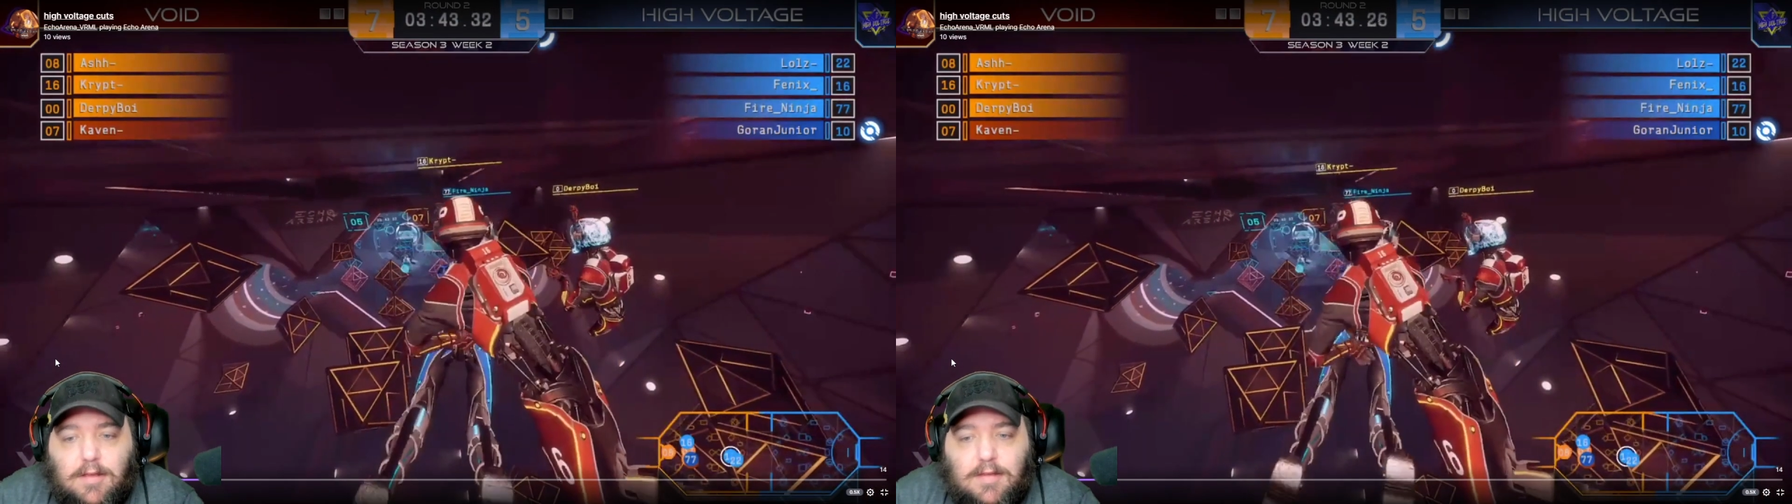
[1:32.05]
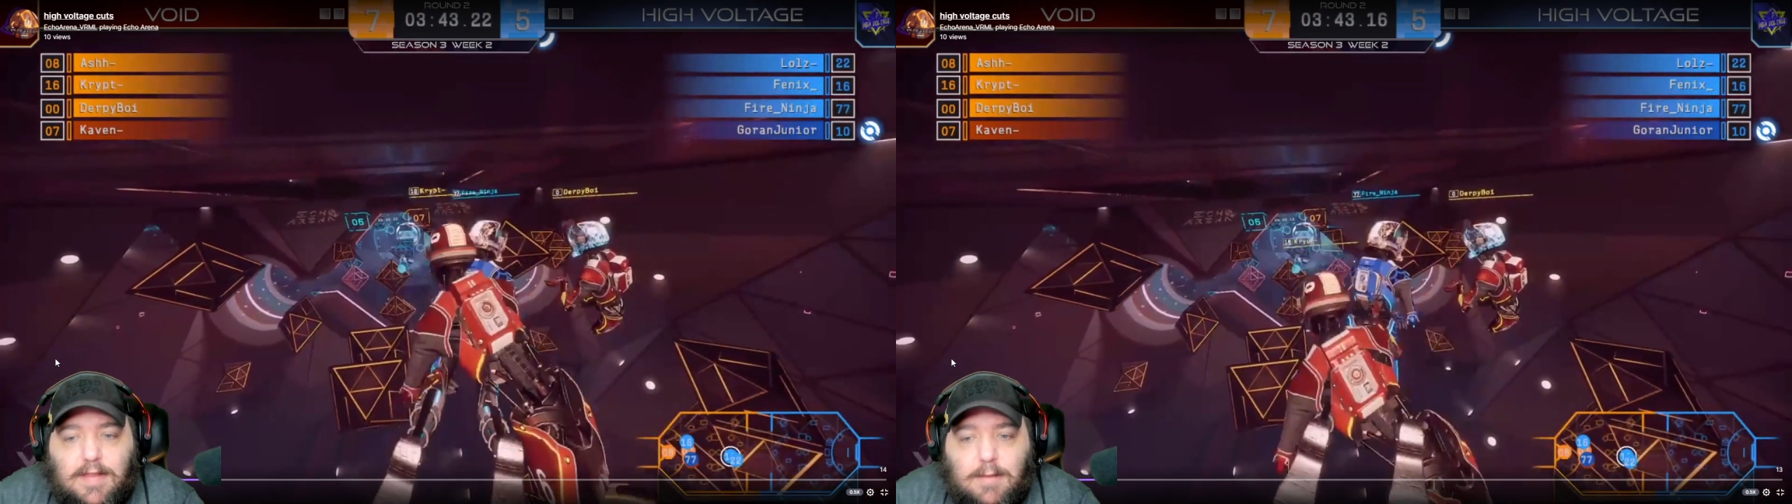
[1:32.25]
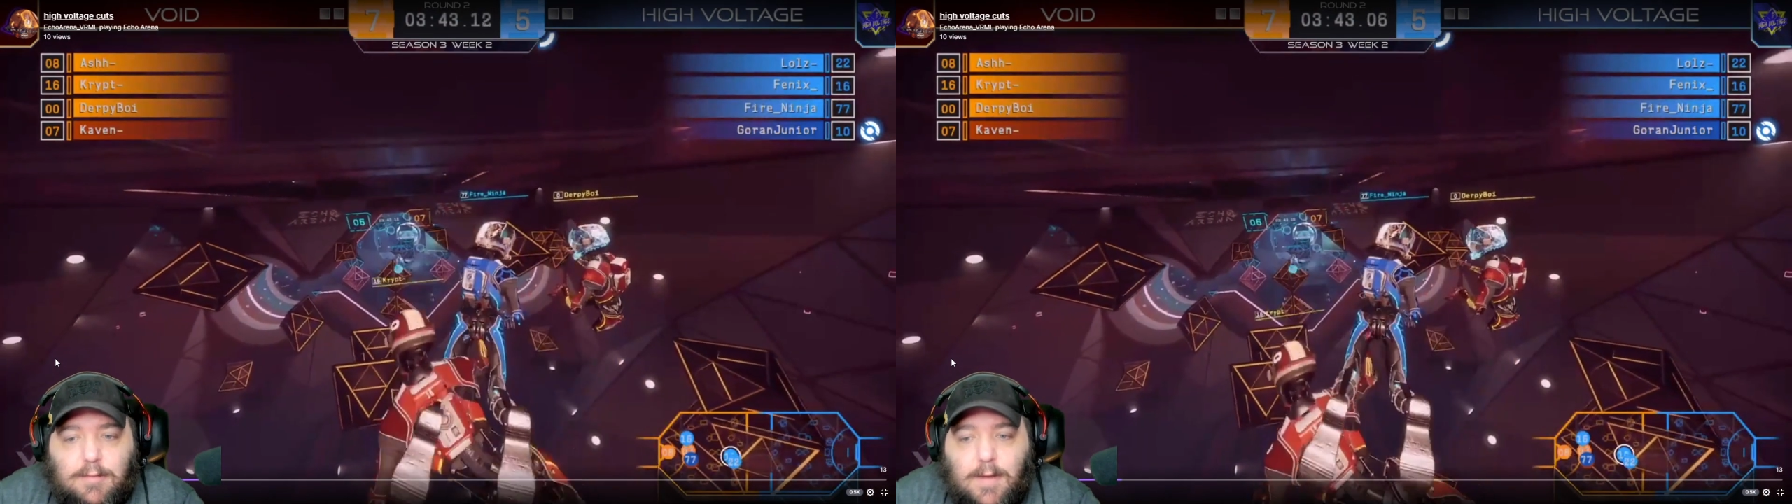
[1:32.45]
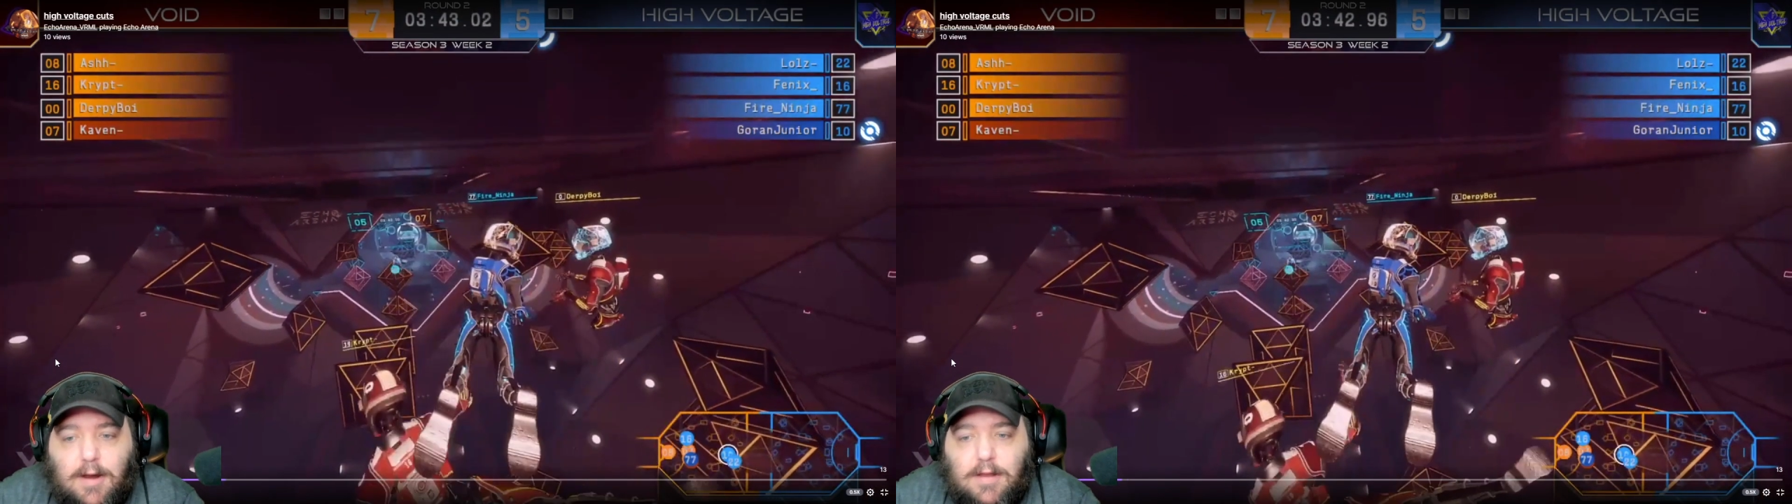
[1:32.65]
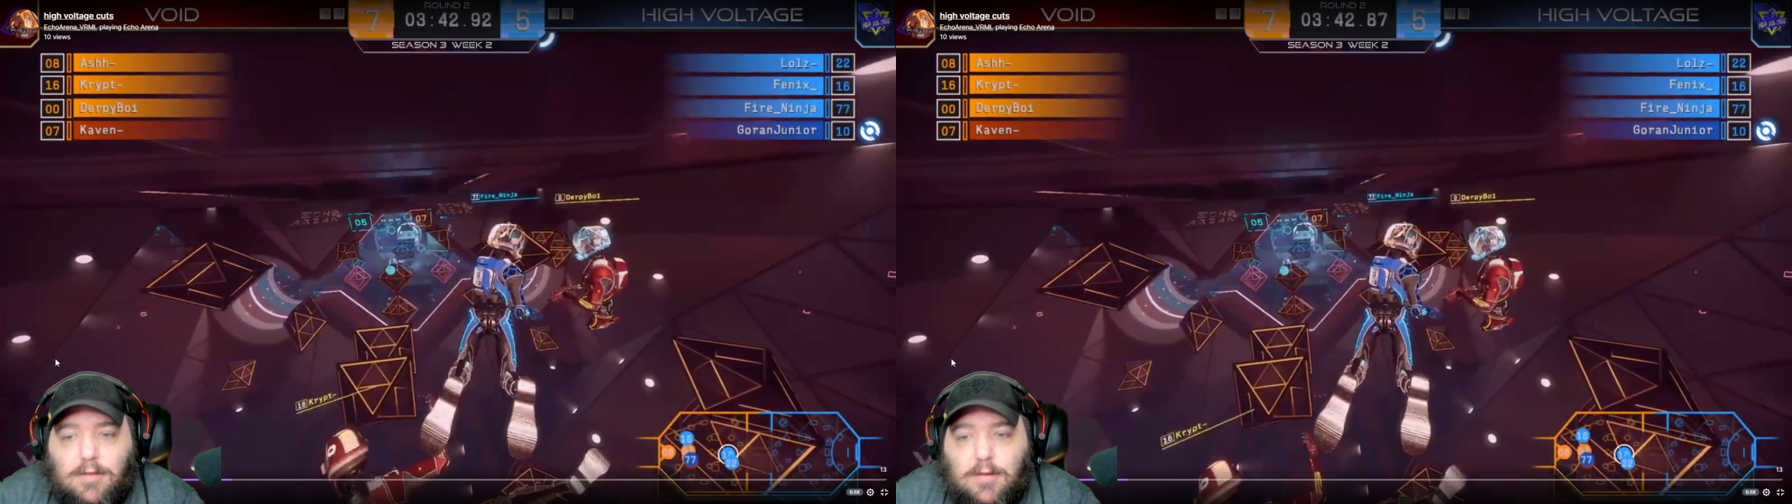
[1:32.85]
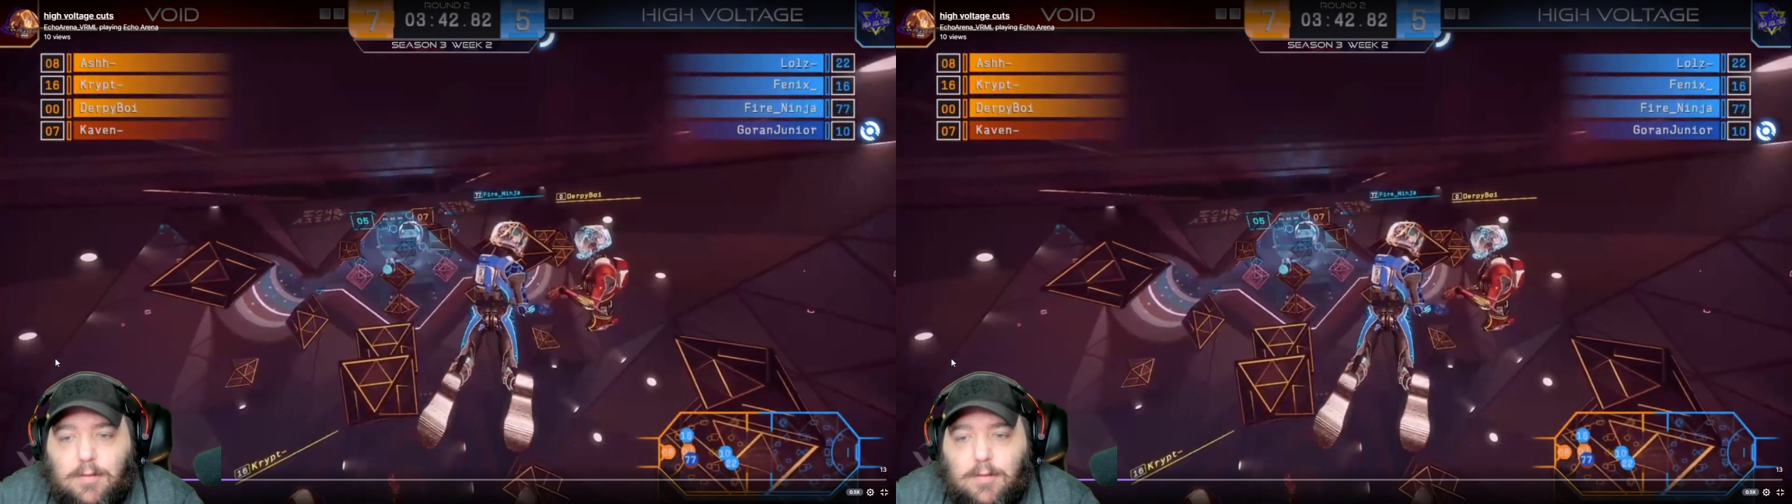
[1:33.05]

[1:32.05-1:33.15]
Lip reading: You see, that was Fire Ninja